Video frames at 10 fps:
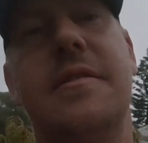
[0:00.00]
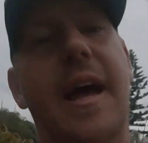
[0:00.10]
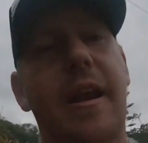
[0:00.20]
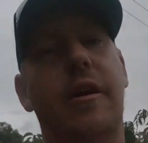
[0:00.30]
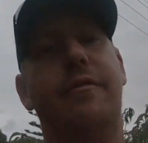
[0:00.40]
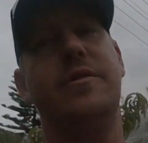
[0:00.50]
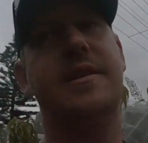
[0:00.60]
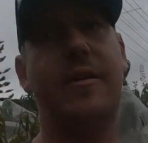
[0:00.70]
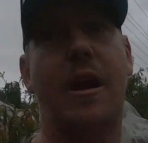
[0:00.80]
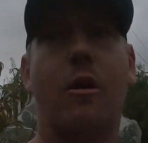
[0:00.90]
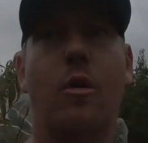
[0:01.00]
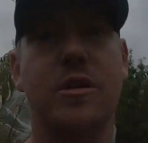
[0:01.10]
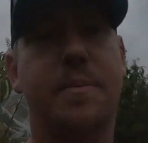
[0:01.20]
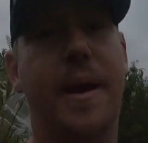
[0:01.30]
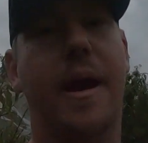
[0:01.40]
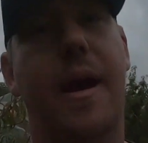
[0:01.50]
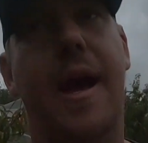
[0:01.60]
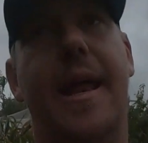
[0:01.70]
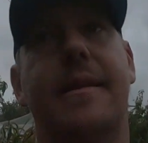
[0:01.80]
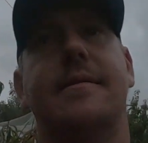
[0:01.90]
started off with 700 horsepower
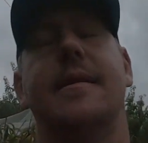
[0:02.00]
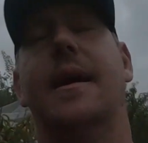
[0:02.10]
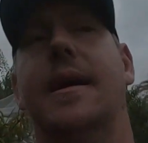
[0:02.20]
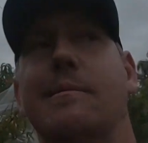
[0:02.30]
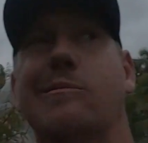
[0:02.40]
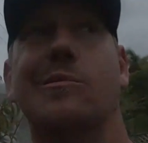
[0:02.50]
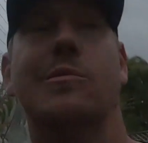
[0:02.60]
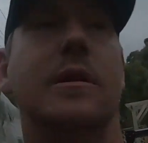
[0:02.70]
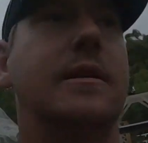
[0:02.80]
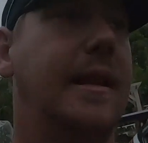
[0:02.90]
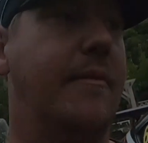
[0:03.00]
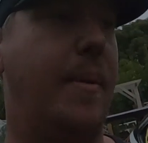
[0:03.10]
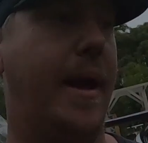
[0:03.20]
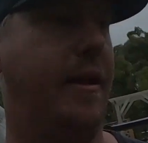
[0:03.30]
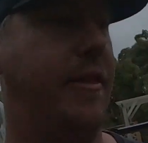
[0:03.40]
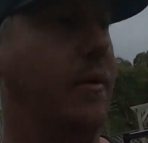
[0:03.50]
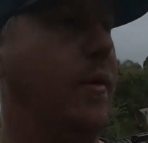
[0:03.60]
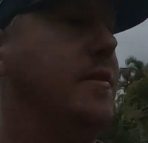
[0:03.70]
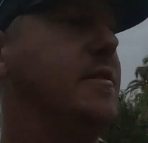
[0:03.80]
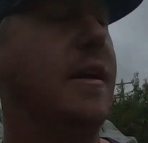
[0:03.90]
at 11 pound, I think it
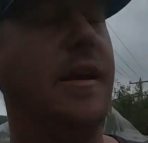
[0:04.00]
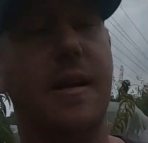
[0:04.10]
was,